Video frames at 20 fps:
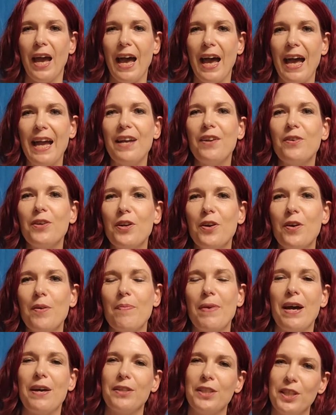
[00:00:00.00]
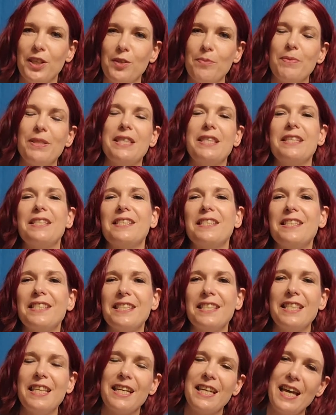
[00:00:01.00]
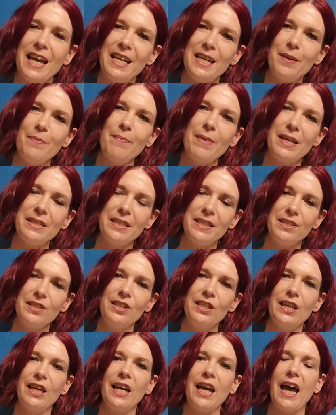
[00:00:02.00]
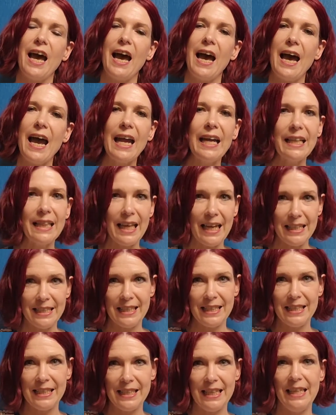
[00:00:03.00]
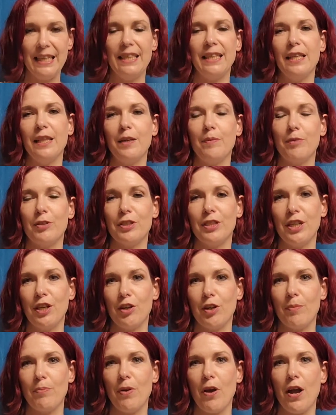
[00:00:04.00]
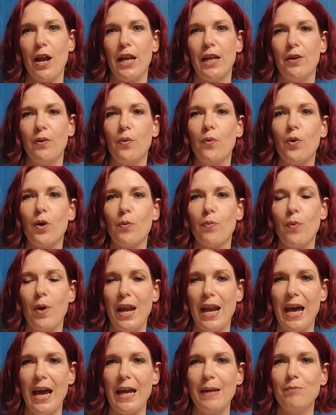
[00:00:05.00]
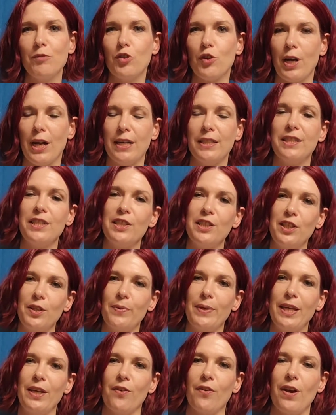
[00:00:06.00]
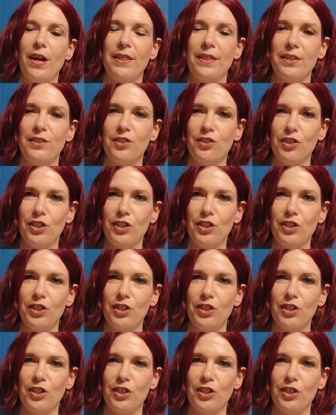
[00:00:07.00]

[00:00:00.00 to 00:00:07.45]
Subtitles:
I don't know about you, but this isn't the kind of messaging I like to see in the Libertarian Party or what I'm trying to do here on this